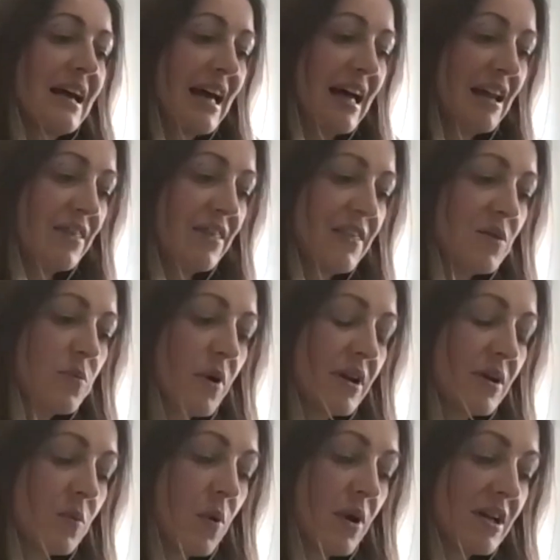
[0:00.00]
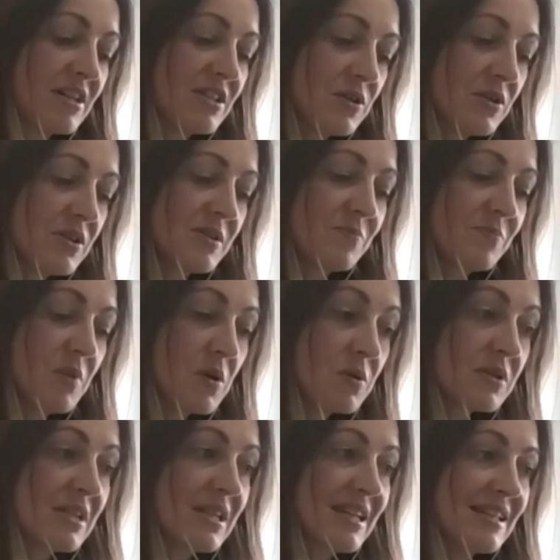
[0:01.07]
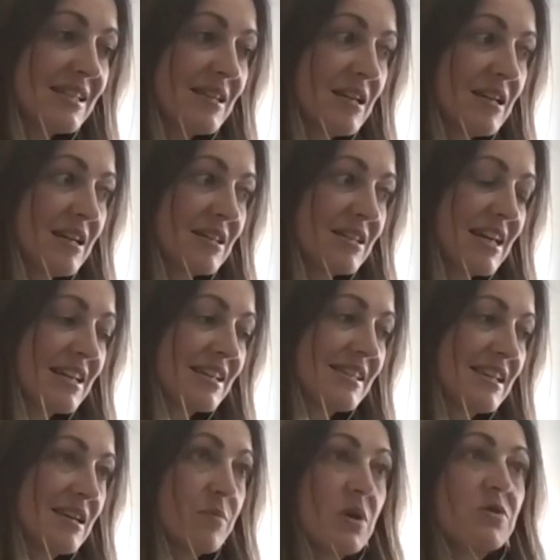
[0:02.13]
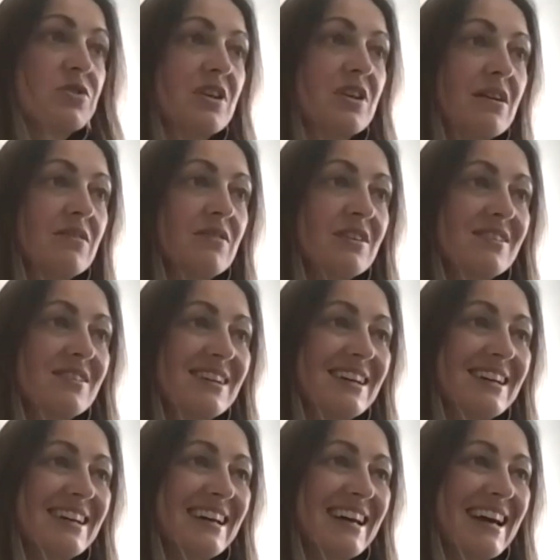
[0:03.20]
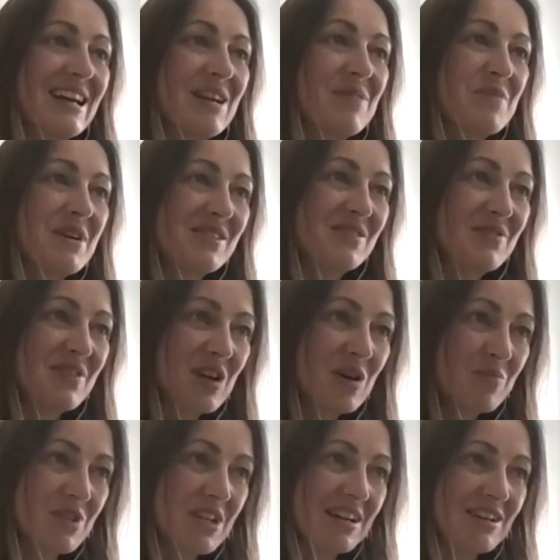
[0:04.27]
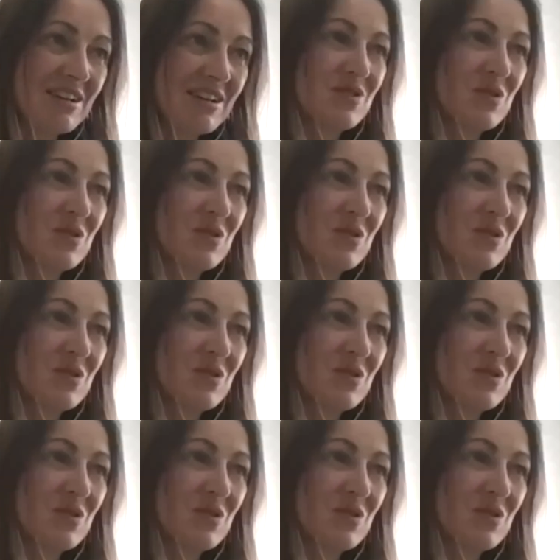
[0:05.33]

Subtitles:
And I think what it does mostly is it takes the emotion out of it, and it makes it very objective.